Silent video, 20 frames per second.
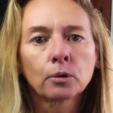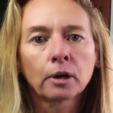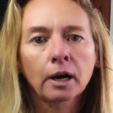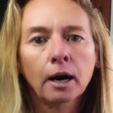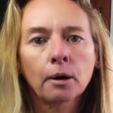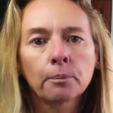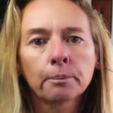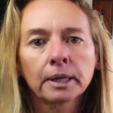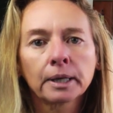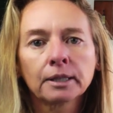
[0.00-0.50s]

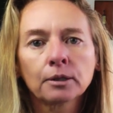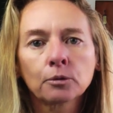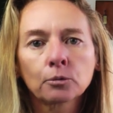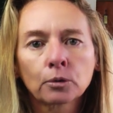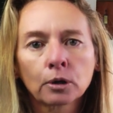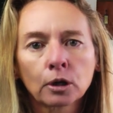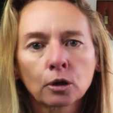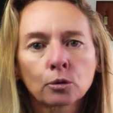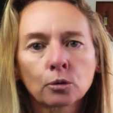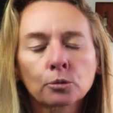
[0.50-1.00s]
how many
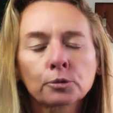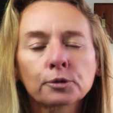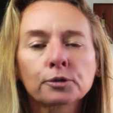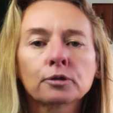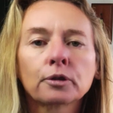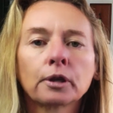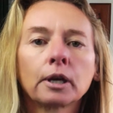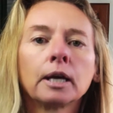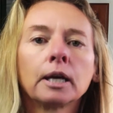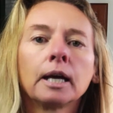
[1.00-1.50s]

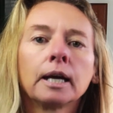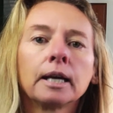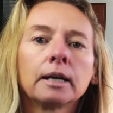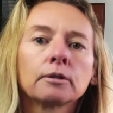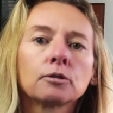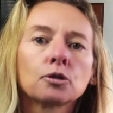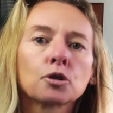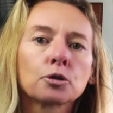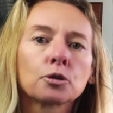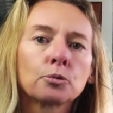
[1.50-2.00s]
rows
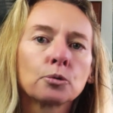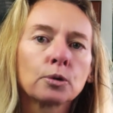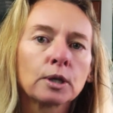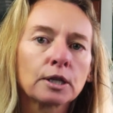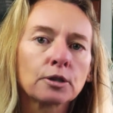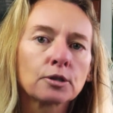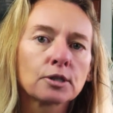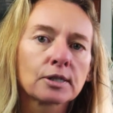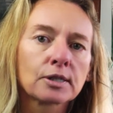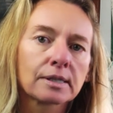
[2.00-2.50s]
to
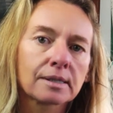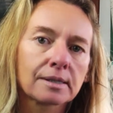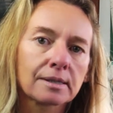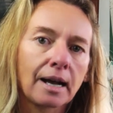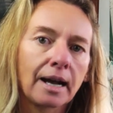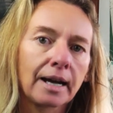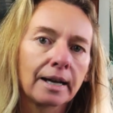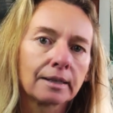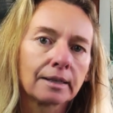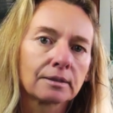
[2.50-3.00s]
each
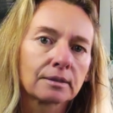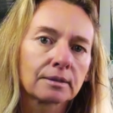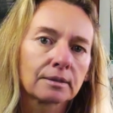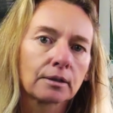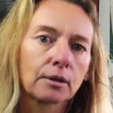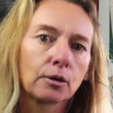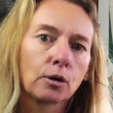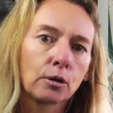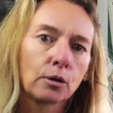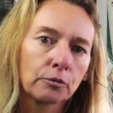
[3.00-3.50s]

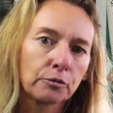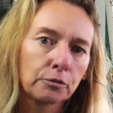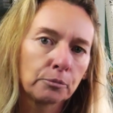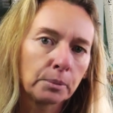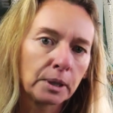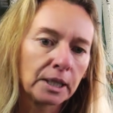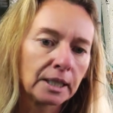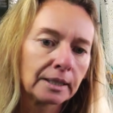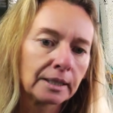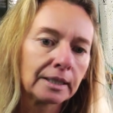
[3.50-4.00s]
size of
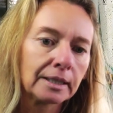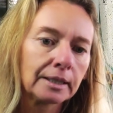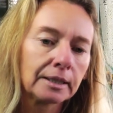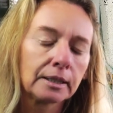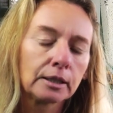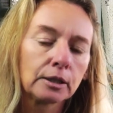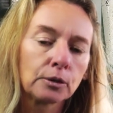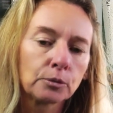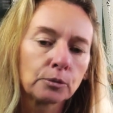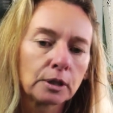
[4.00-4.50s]

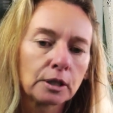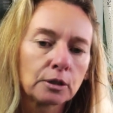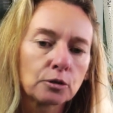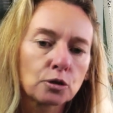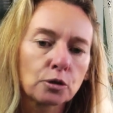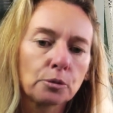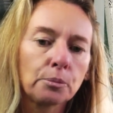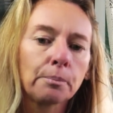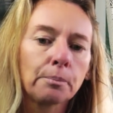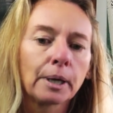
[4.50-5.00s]
beanie you need
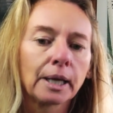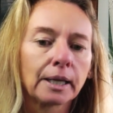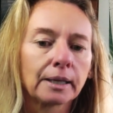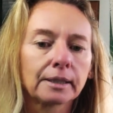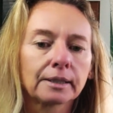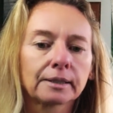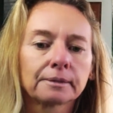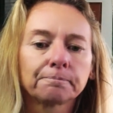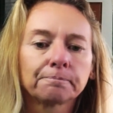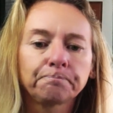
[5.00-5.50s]
to
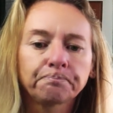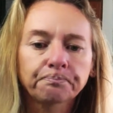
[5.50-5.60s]
make.